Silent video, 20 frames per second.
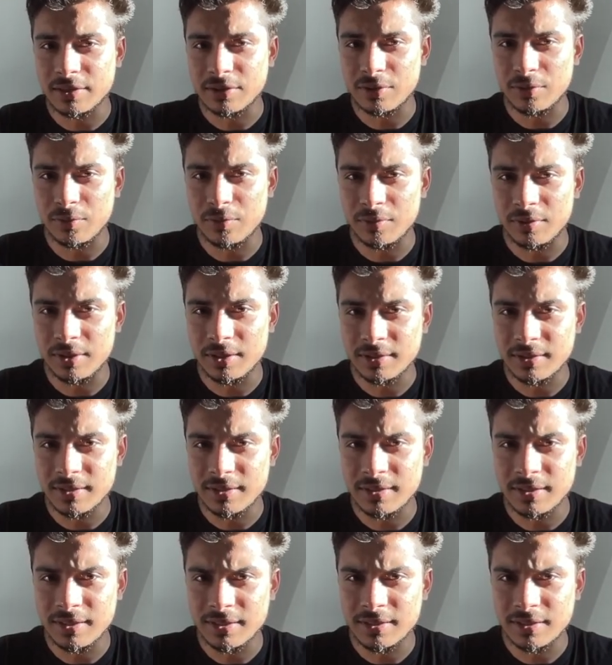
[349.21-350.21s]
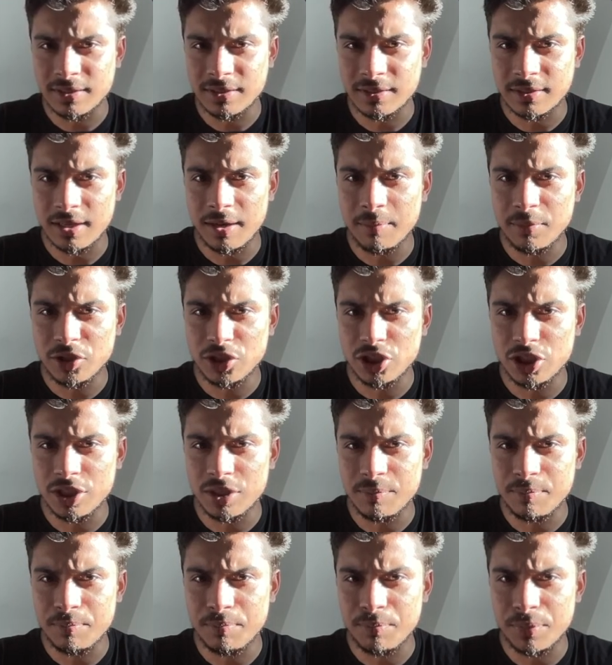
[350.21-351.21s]
So this is his script
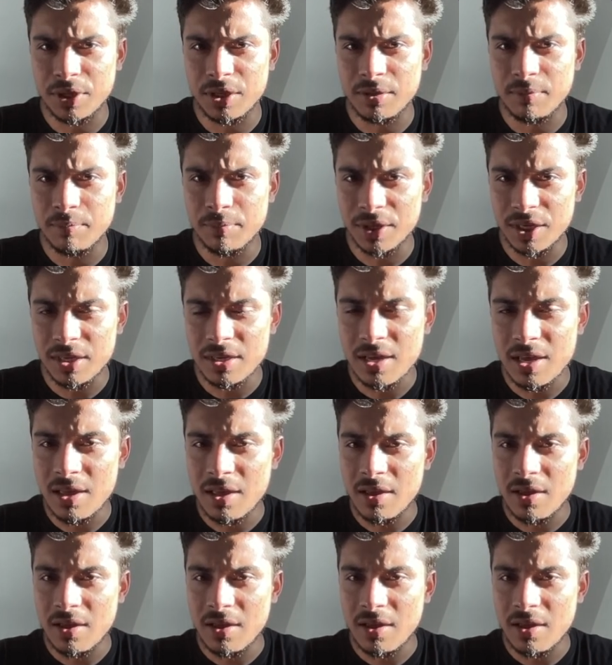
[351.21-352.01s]
gpb,